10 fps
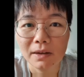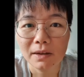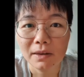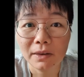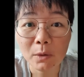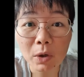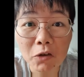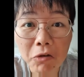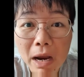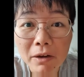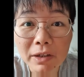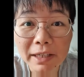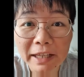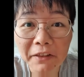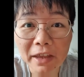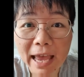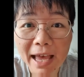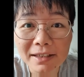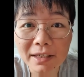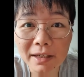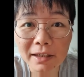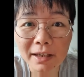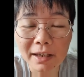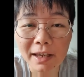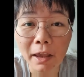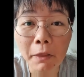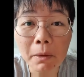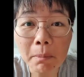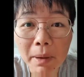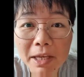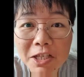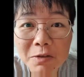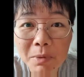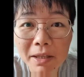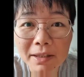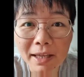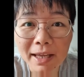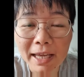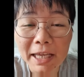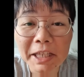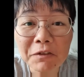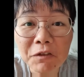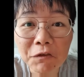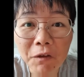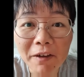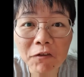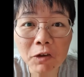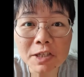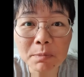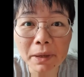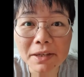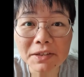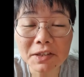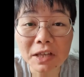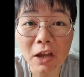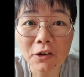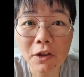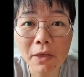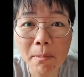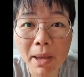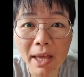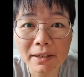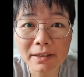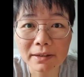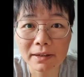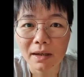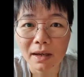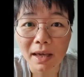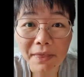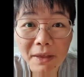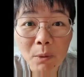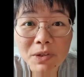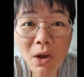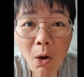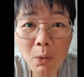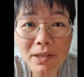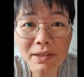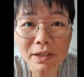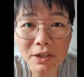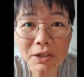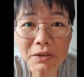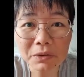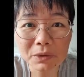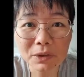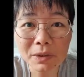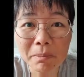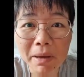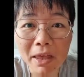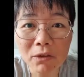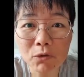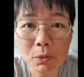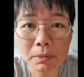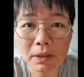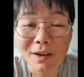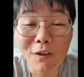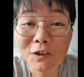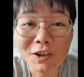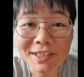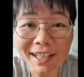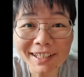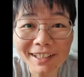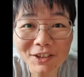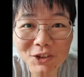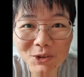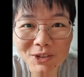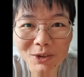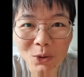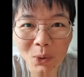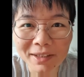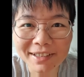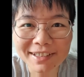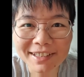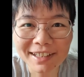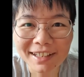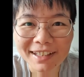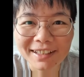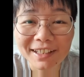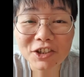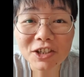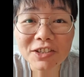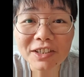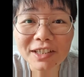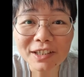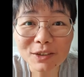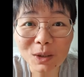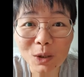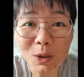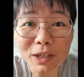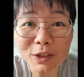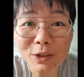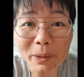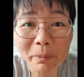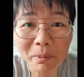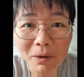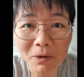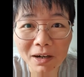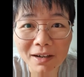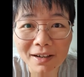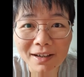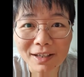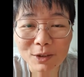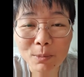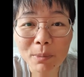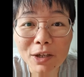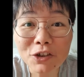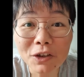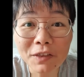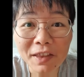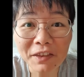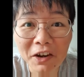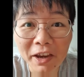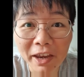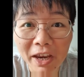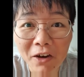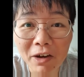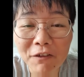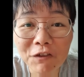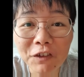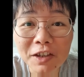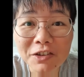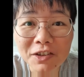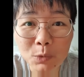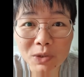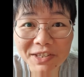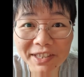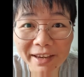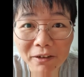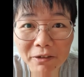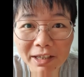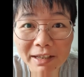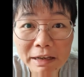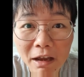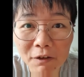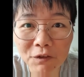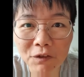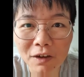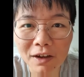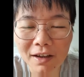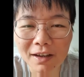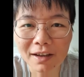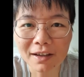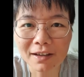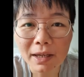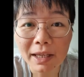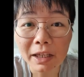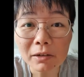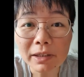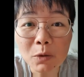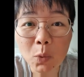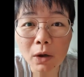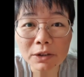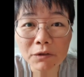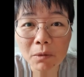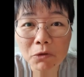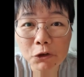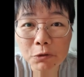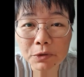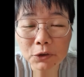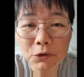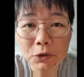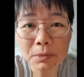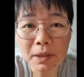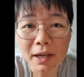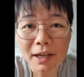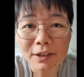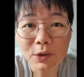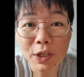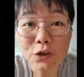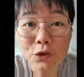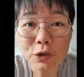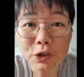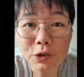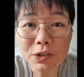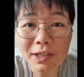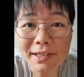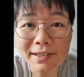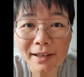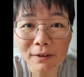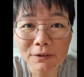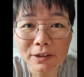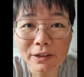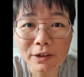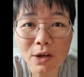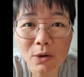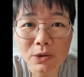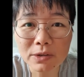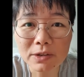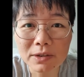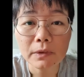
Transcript: They were crowded in the attic, in the basement, and even fight for spaces under the bed. And there was always a queue to the bathroom. Of course, they didn't use the toilet. They just needed to look into the mirror to make sure that their hair and faces were scary enough. Hildy walked from room to room to introduce herself to the ghosts.